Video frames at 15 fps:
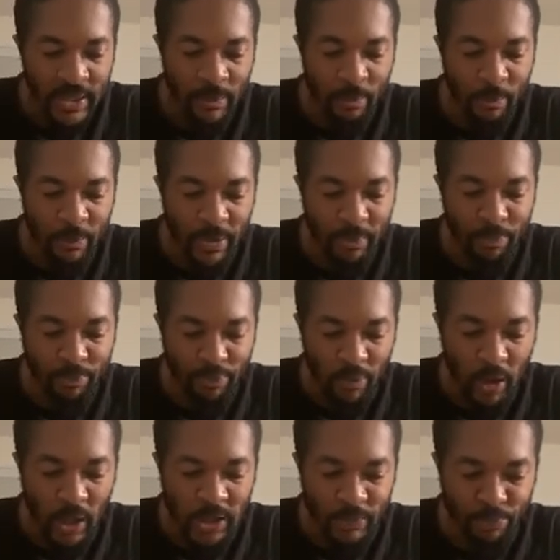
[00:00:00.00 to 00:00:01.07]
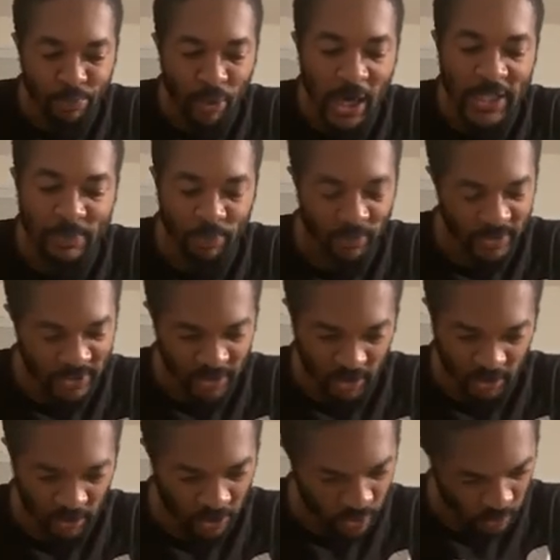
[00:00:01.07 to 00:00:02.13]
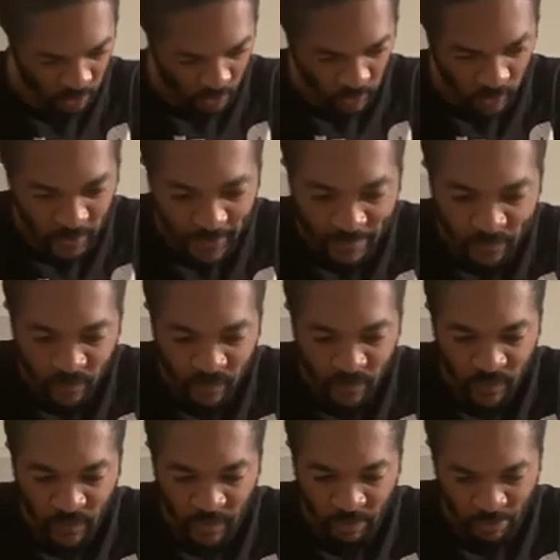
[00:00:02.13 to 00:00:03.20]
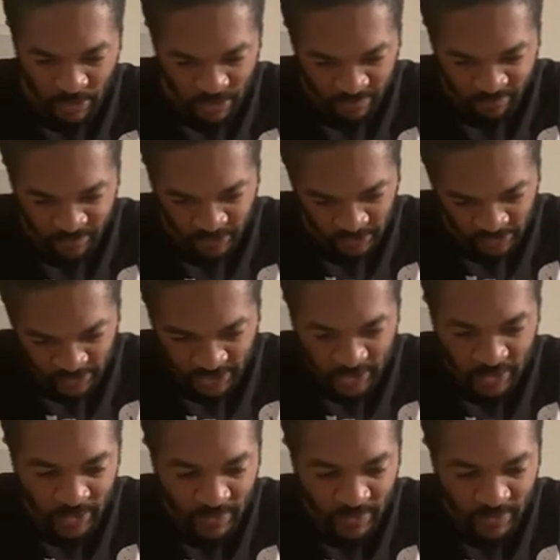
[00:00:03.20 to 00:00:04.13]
a bit prosperous to you, the BFG said.